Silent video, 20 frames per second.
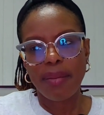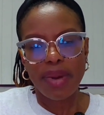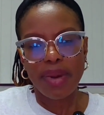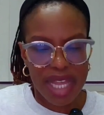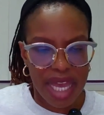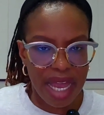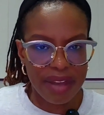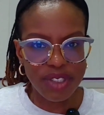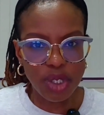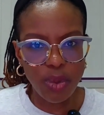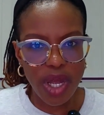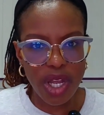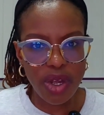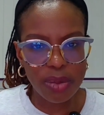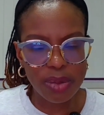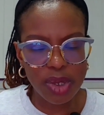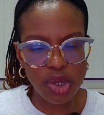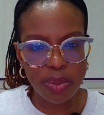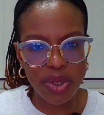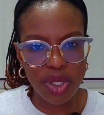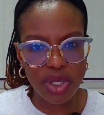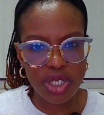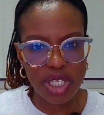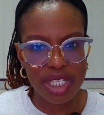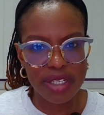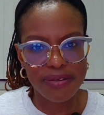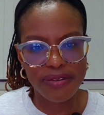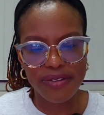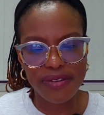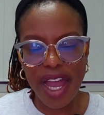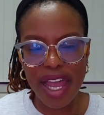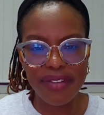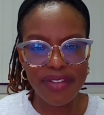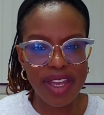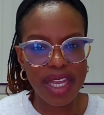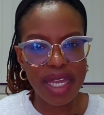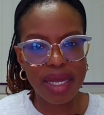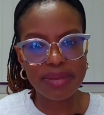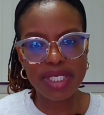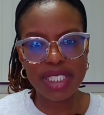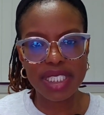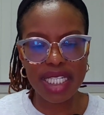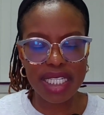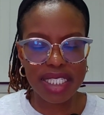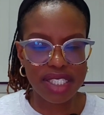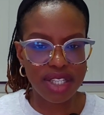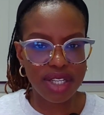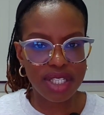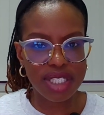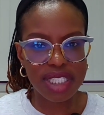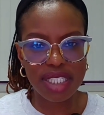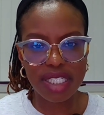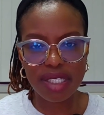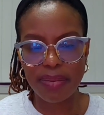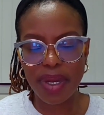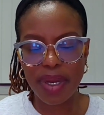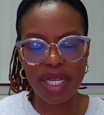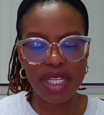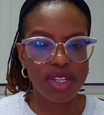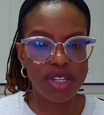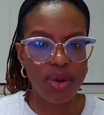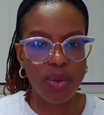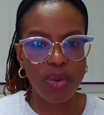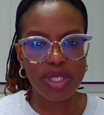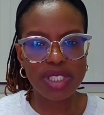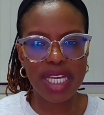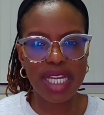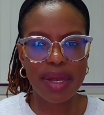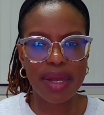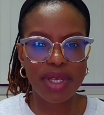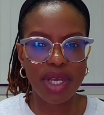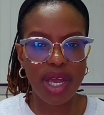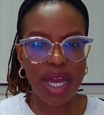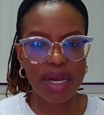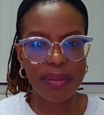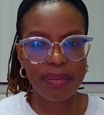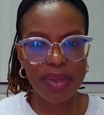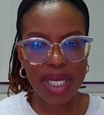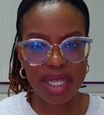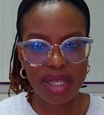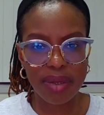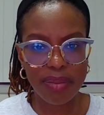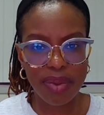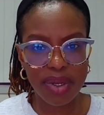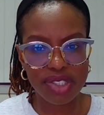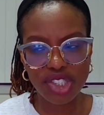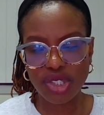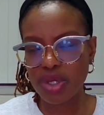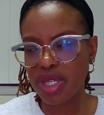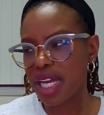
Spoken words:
But they have to wake up super early, 5 a.m., 6:30, depending on what time you got to pick the bus.